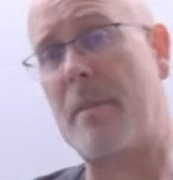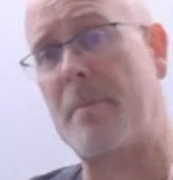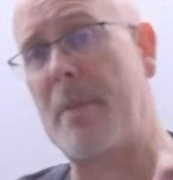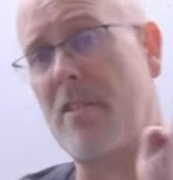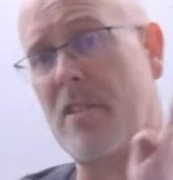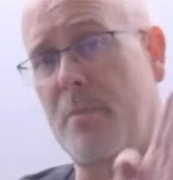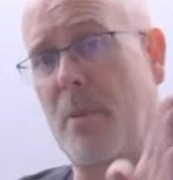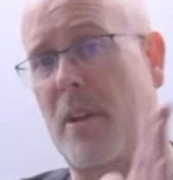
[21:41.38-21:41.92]

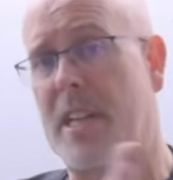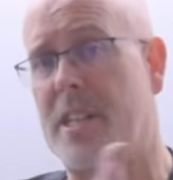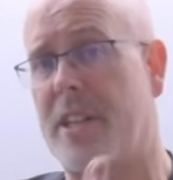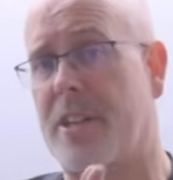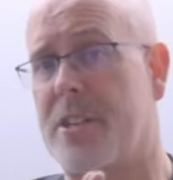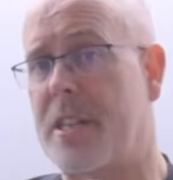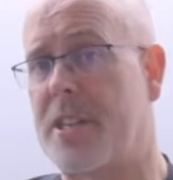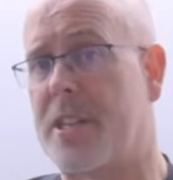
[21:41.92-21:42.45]
amount of money into
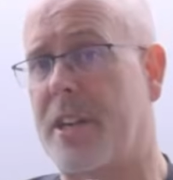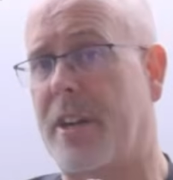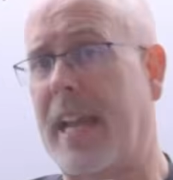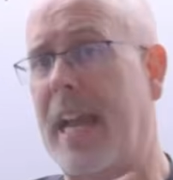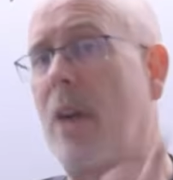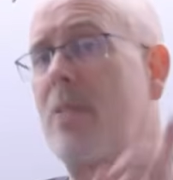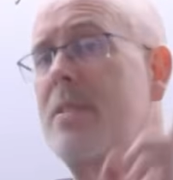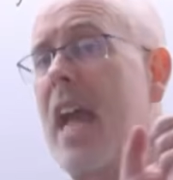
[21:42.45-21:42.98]
their
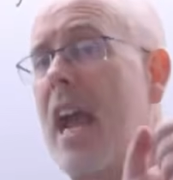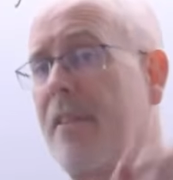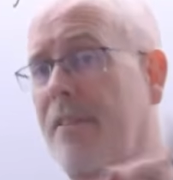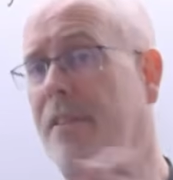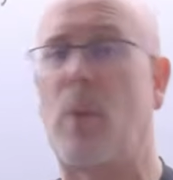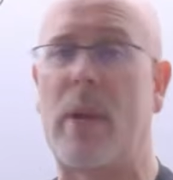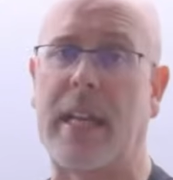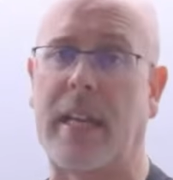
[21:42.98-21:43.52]
account
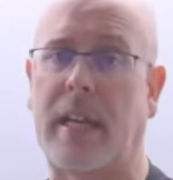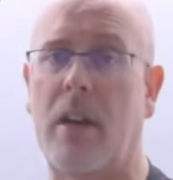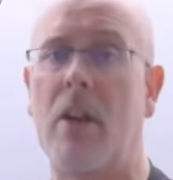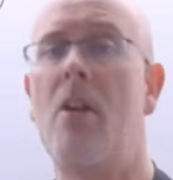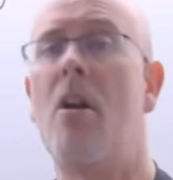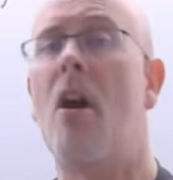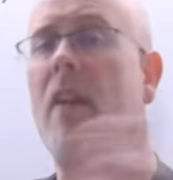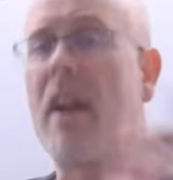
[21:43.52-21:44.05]
every week,
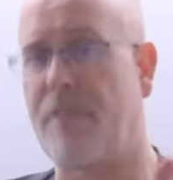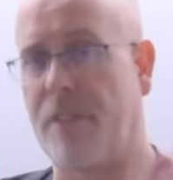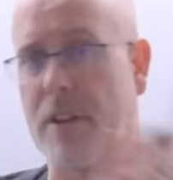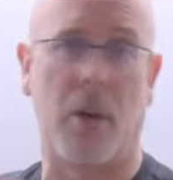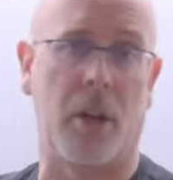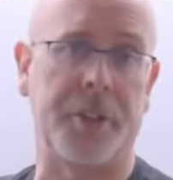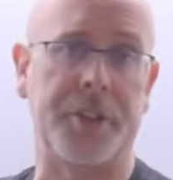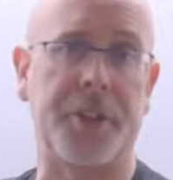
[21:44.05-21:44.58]
or every
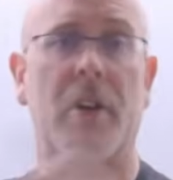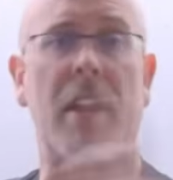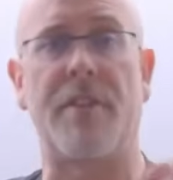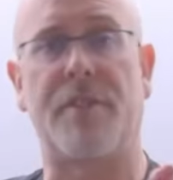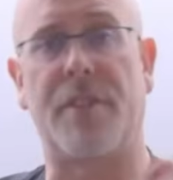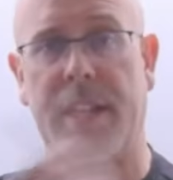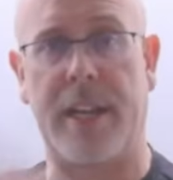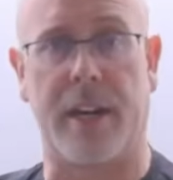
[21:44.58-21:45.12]
month, or
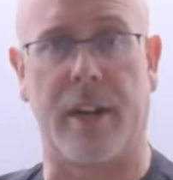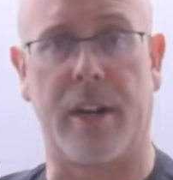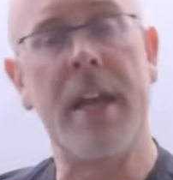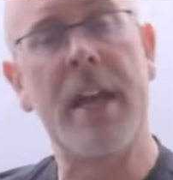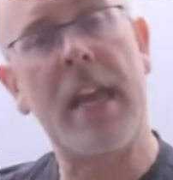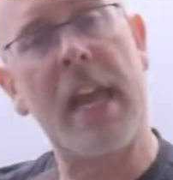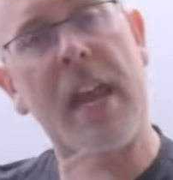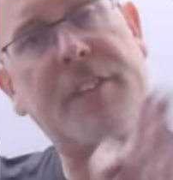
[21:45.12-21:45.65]
every year.
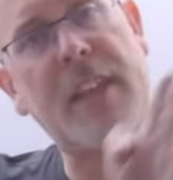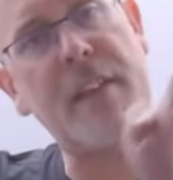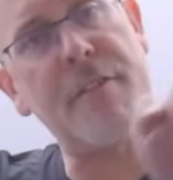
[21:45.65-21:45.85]
If they